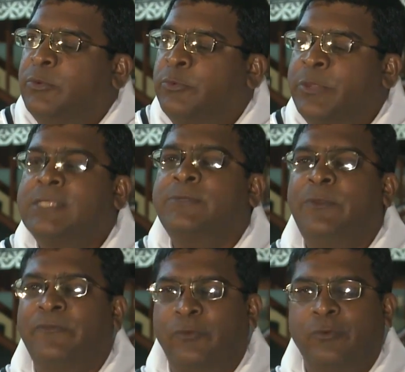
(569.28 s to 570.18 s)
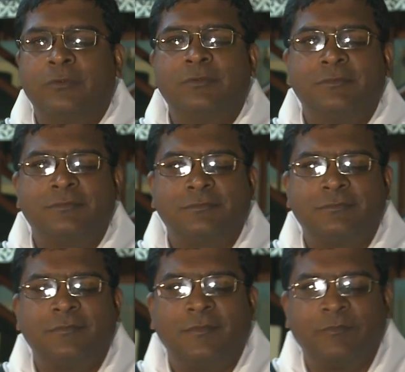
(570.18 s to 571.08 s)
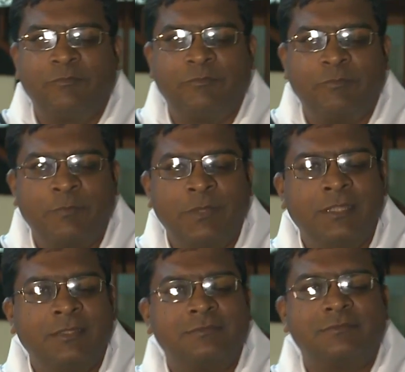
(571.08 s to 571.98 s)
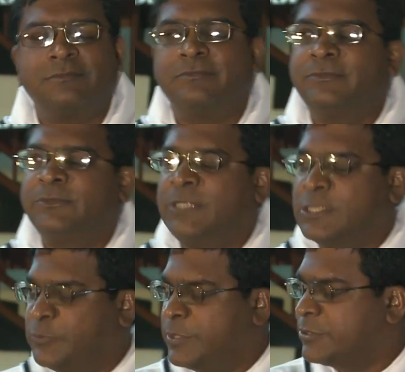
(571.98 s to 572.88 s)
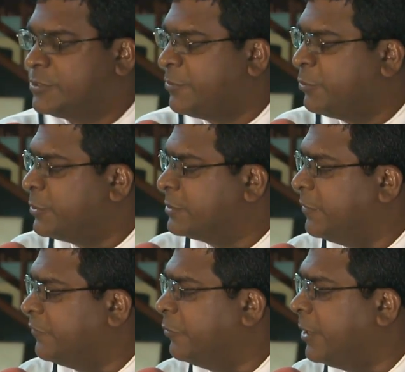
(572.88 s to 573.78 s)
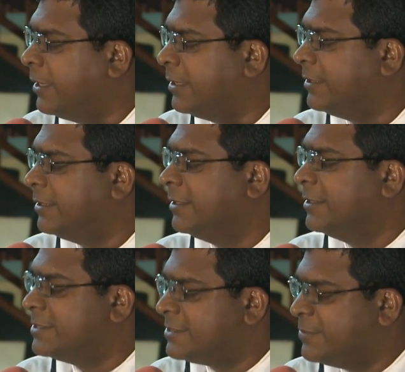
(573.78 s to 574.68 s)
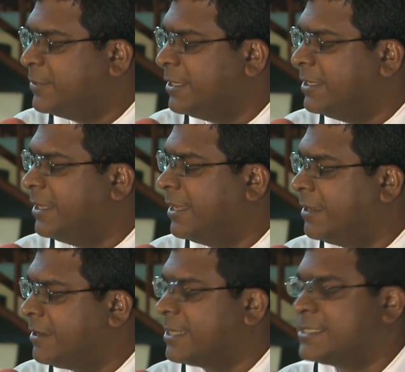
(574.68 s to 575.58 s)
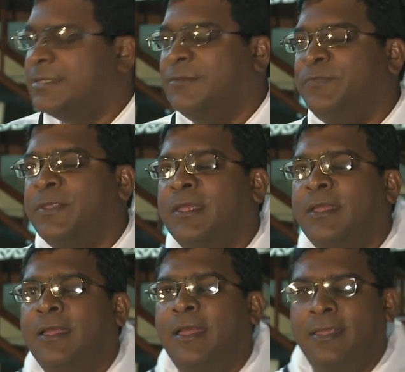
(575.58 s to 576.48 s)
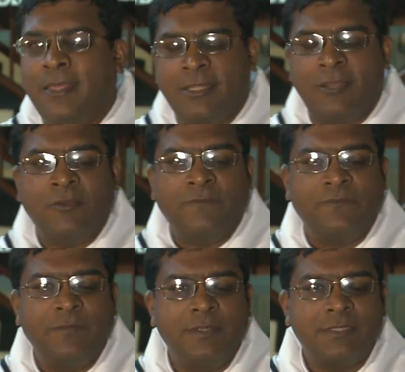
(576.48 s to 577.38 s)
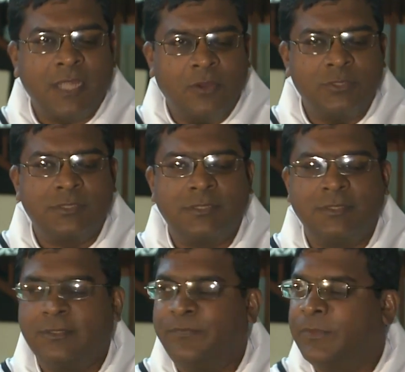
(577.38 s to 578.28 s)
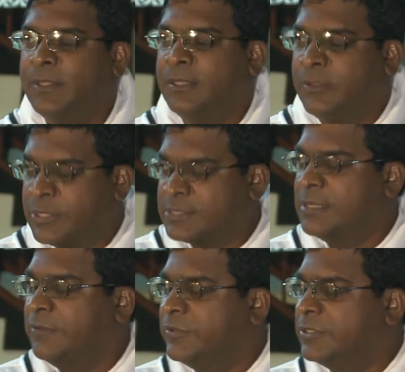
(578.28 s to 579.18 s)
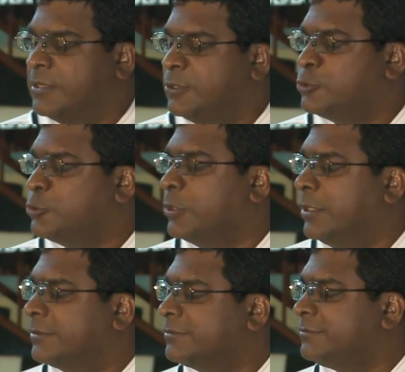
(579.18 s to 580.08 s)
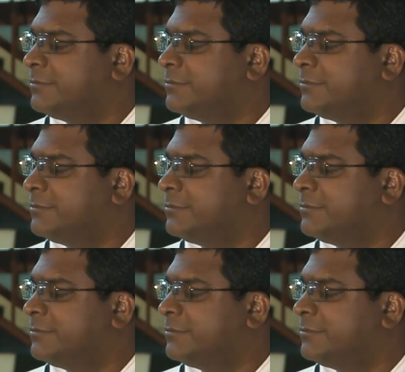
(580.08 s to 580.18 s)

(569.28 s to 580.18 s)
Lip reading: weeks before, probably 6 weeks or 7 weeks before, I similarly addressed a gathering of scouts in the Western Division in Lutoka.